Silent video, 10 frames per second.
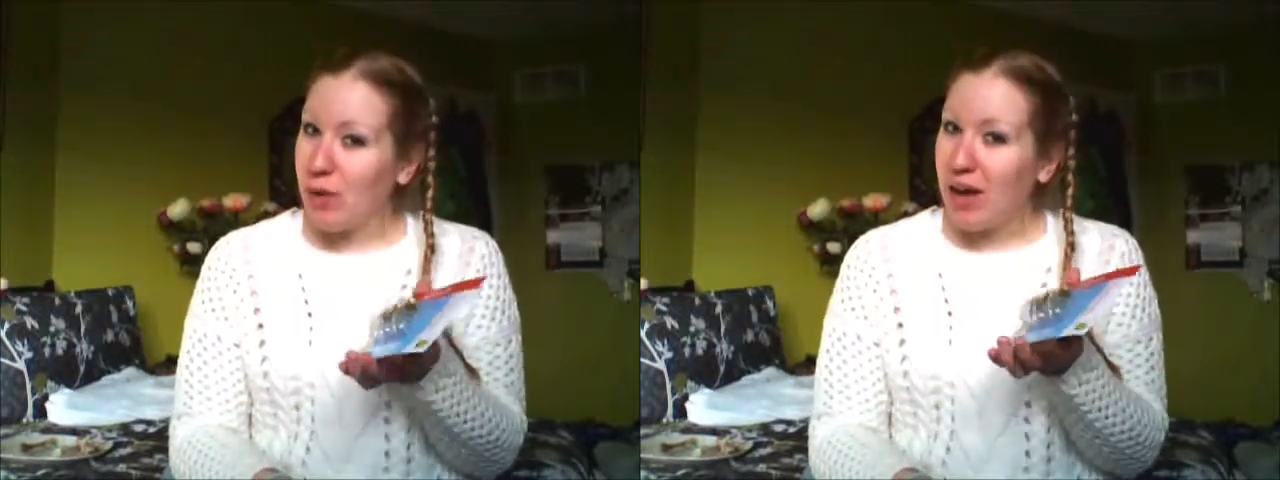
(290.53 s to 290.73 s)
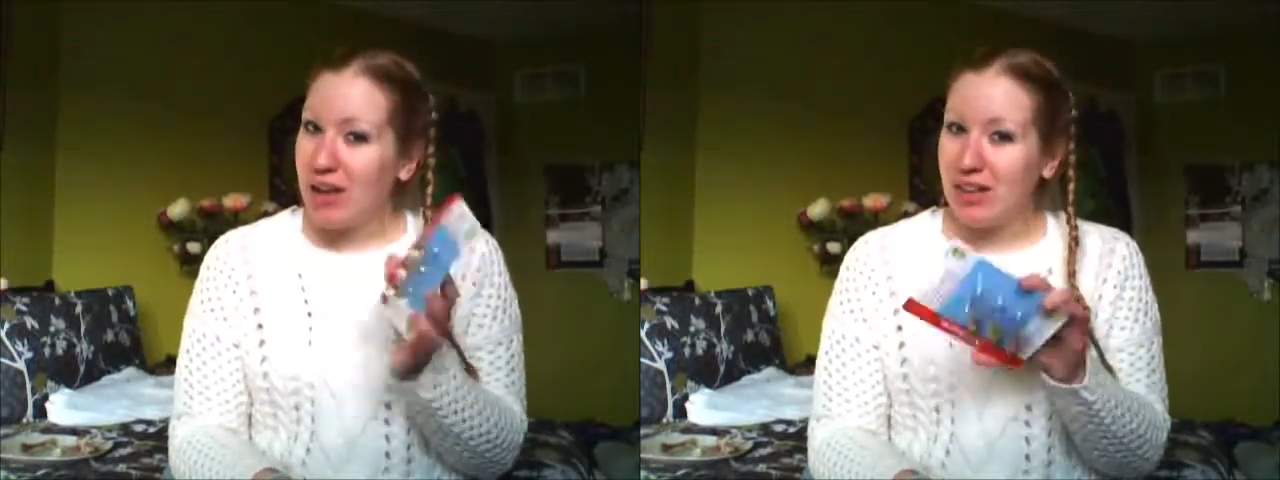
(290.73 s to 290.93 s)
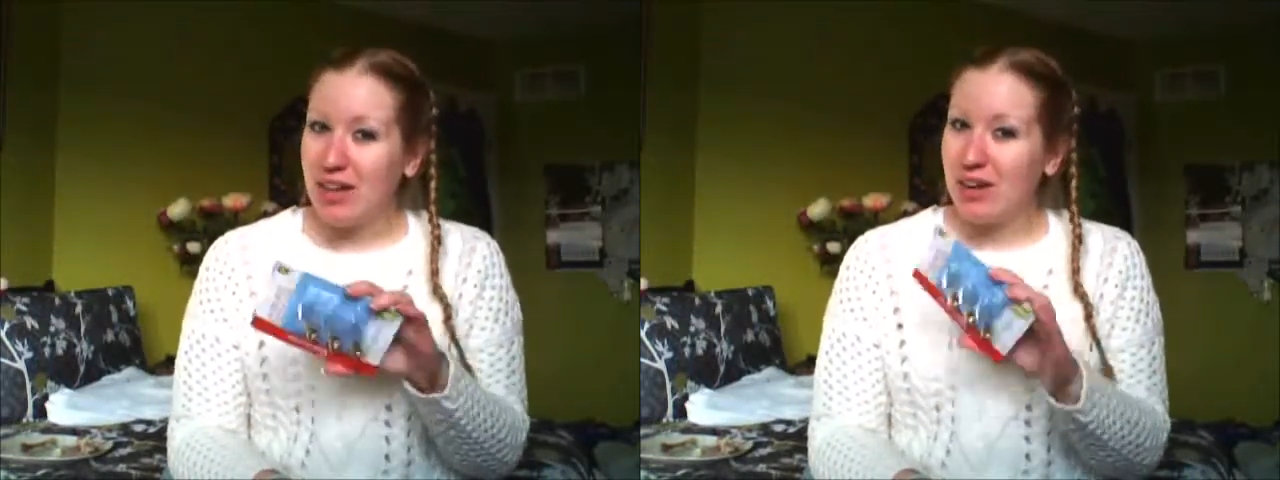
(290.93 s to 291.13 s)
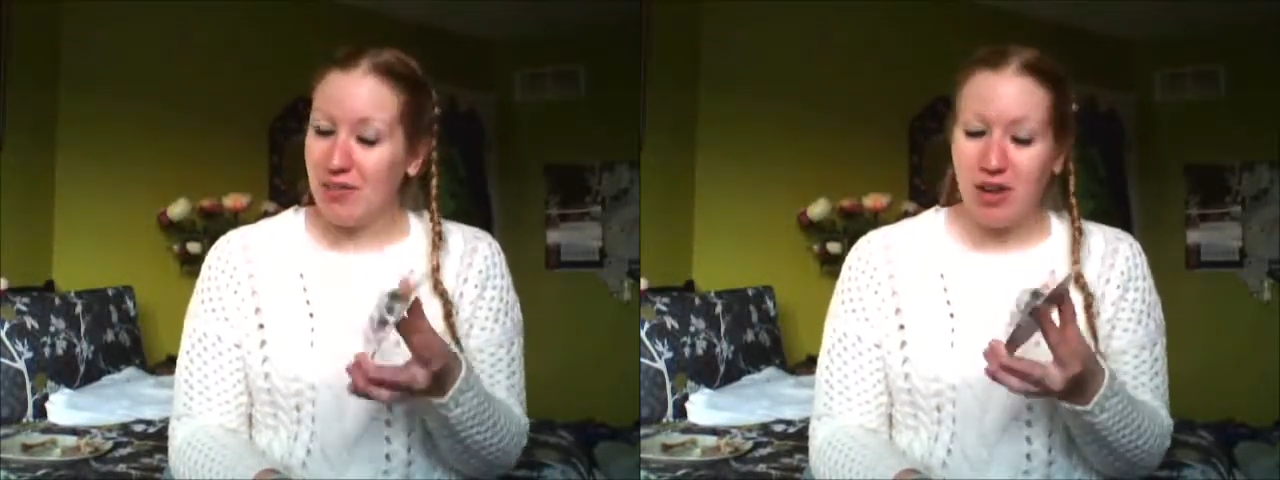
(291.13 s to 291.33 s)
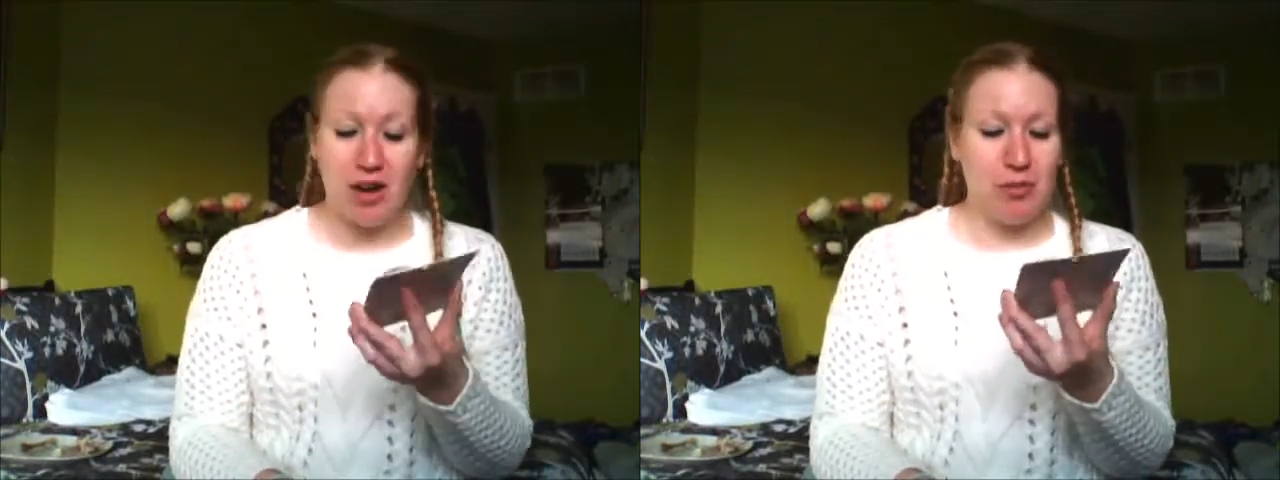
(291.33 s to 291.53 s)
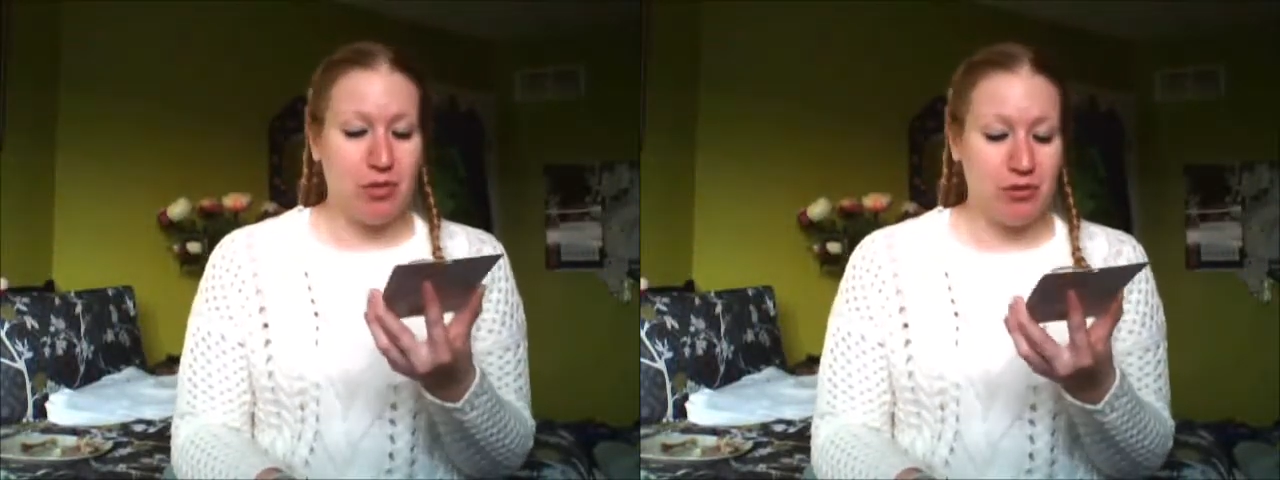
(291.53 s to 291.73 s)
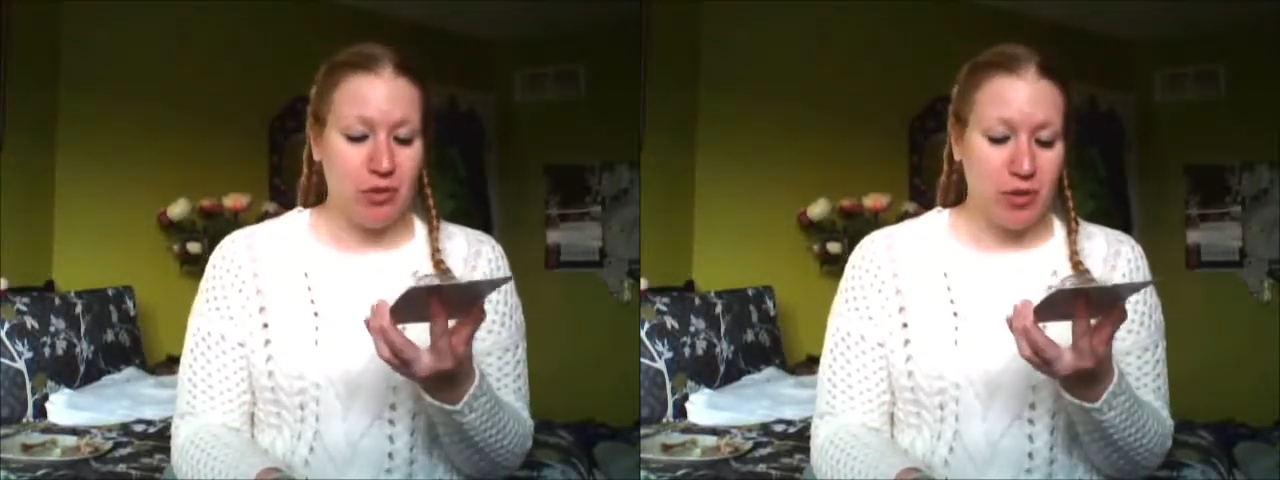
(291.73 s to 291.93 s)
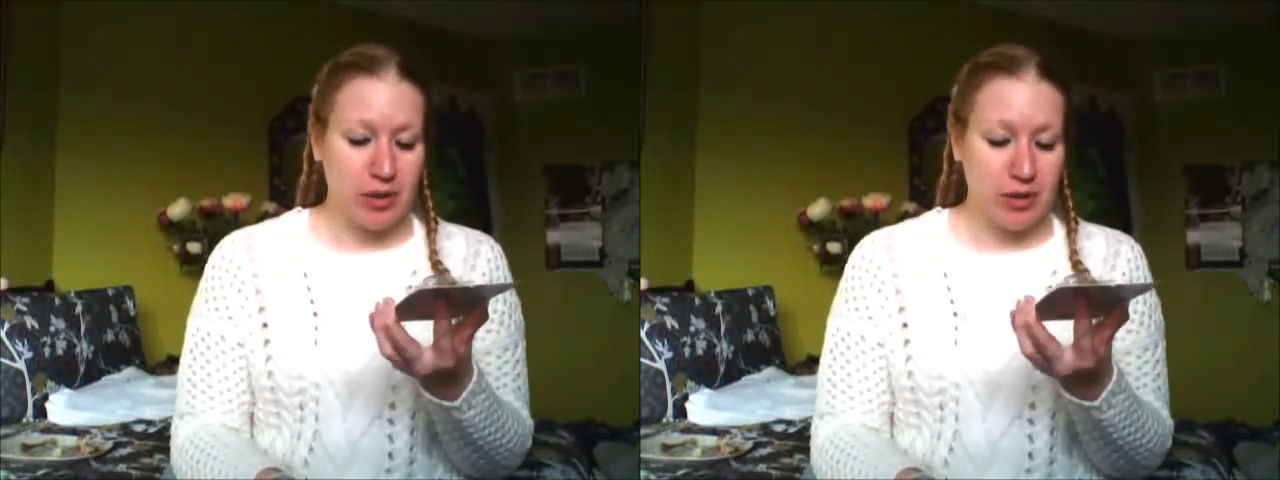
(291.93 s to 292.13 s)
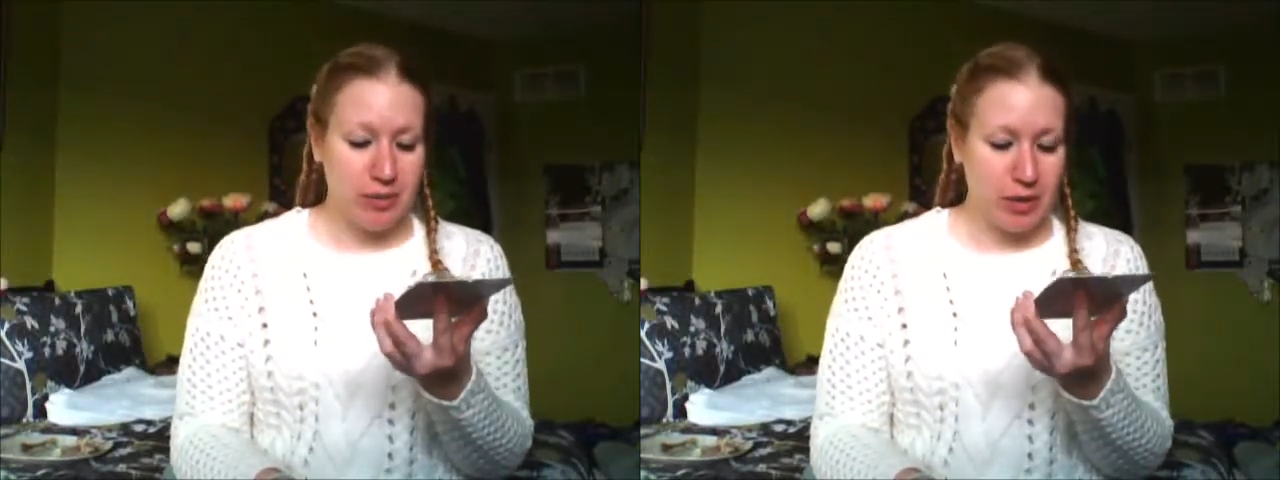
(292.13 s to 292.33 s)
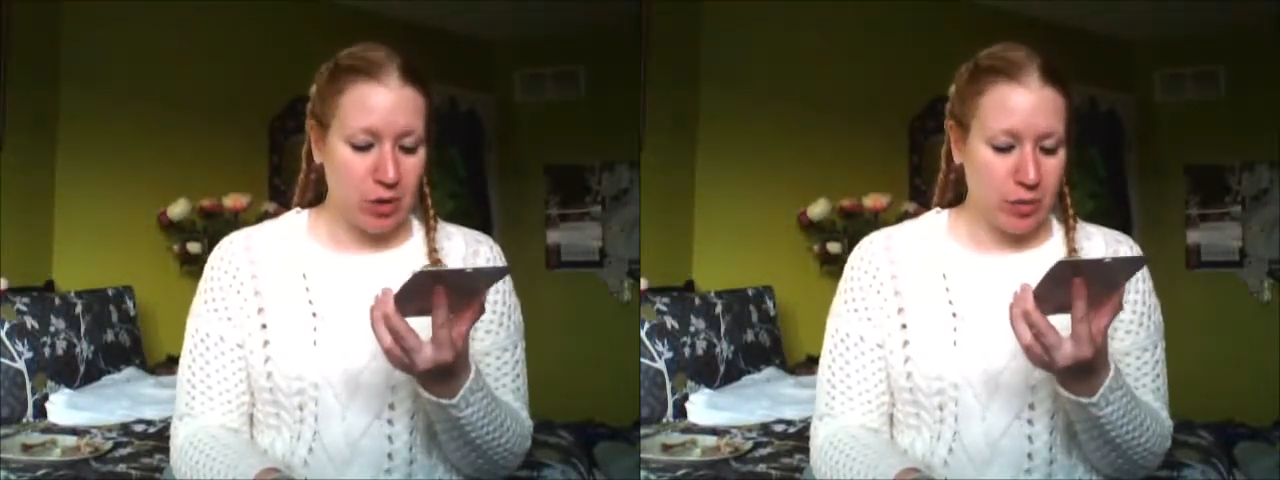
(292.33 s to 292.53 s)
pack that I've gotten before,
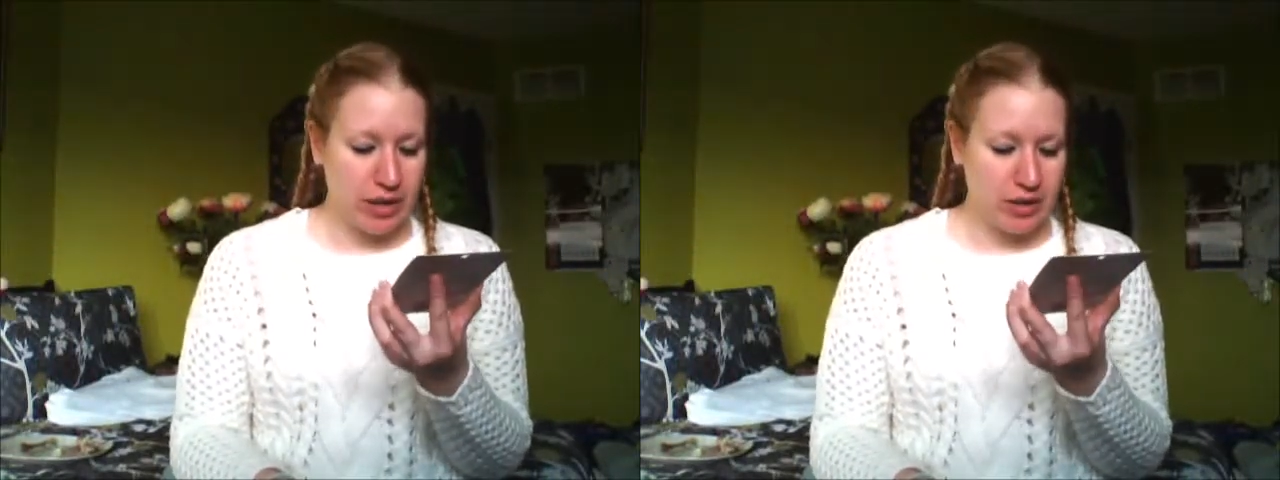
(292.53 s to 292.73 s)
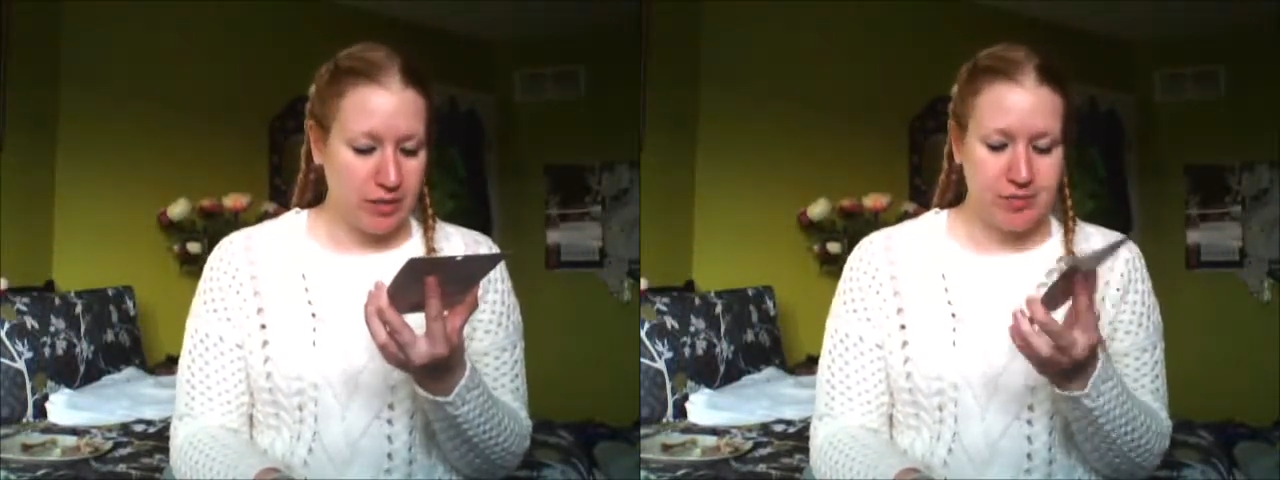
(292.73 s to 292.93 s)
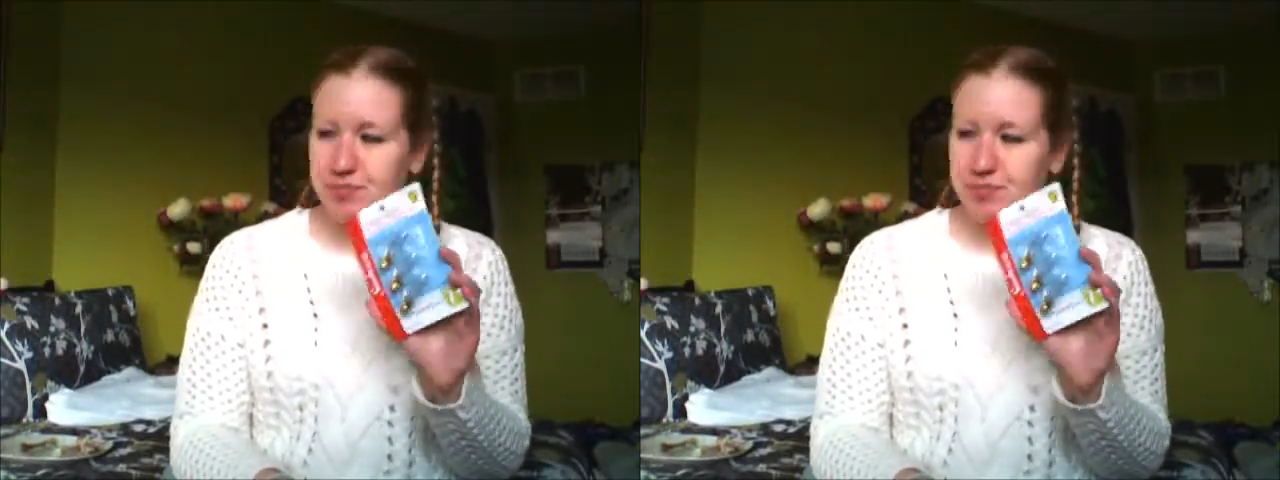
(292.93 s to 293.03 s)
but oh well.